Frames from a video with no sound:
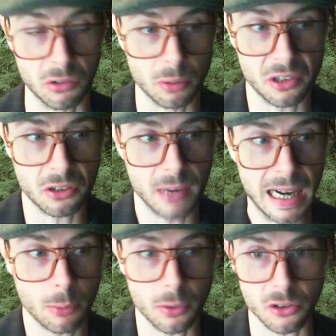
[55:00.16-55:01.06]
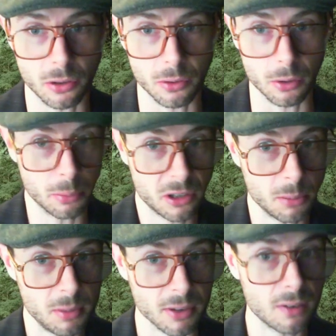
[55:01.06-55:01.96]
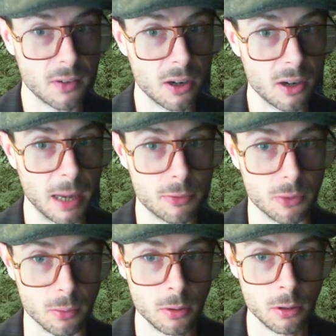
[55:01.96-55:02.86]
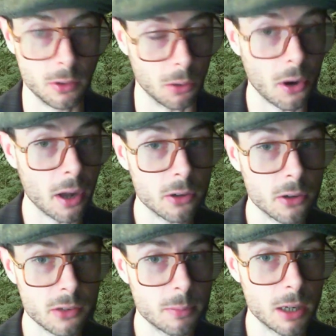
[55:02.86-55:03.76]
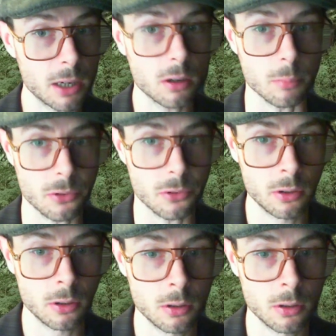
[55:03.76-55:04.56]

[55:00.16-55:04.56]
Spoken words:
herbs interact with each other. Herbs can be very, very powerful. Don't underestimate herbs.